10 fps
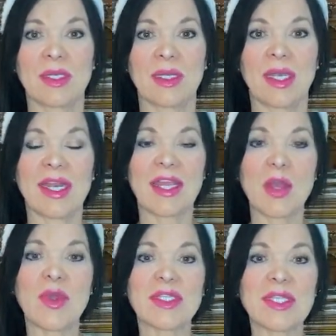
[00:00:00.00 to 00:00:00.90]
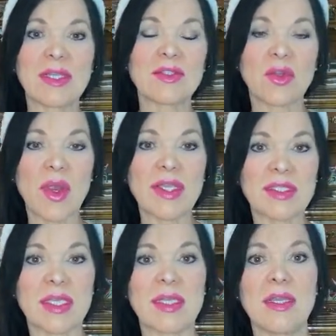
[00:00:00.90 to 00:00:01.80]
And I know it sounds
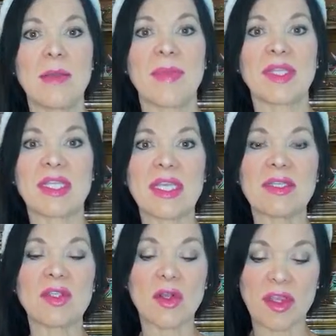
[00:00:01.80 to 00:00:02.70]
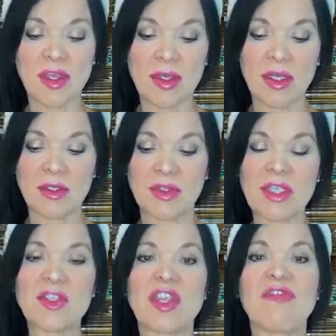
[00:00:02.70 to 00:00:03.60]
crazy, but these are
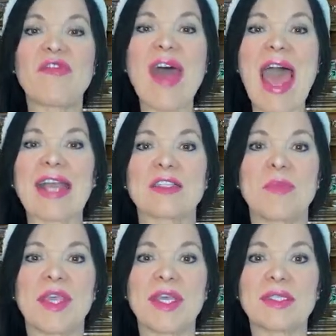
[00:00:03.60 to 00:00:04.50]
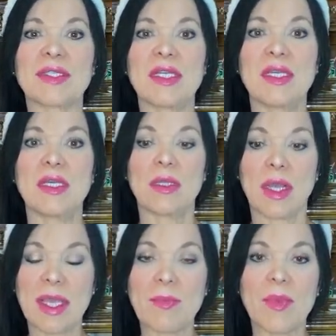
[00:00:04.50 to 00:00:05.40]
the facts, because
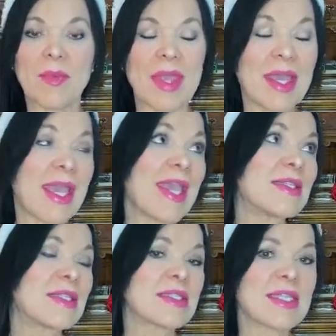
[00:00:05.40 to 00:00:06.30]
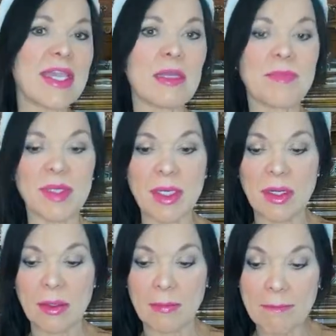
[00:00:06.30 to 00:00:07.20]
I hate to say it, but
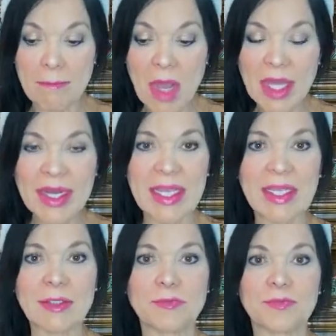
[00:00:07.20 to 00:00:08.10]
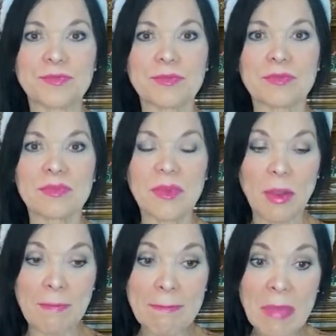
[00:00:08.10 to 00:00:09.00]
money,
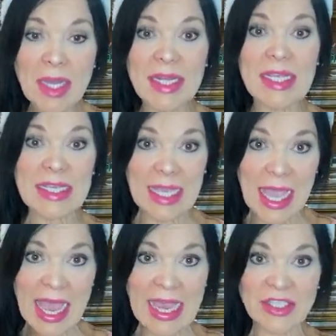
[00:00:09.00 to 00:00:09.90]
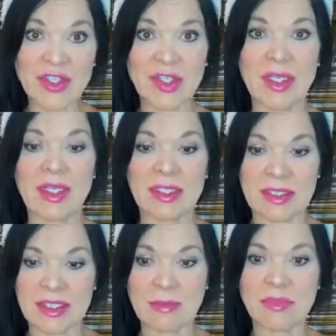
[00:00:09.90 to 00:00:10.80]
cash, is
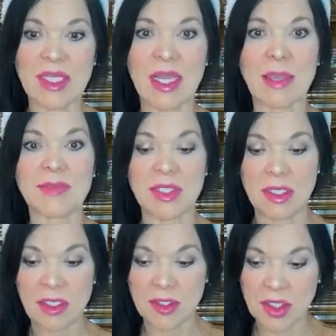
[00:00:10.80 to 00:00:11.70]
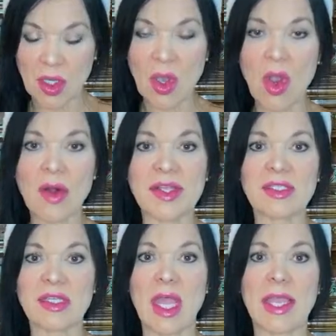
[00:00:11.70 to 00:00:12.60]
sometimes the
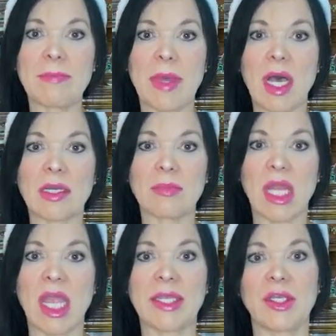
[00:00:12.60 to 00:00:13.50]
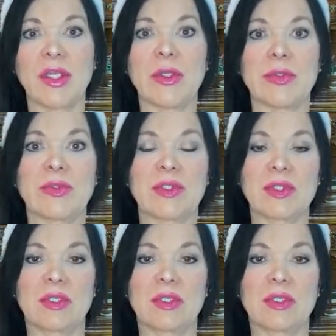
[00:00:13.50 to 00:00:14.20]
hardest bottom line news.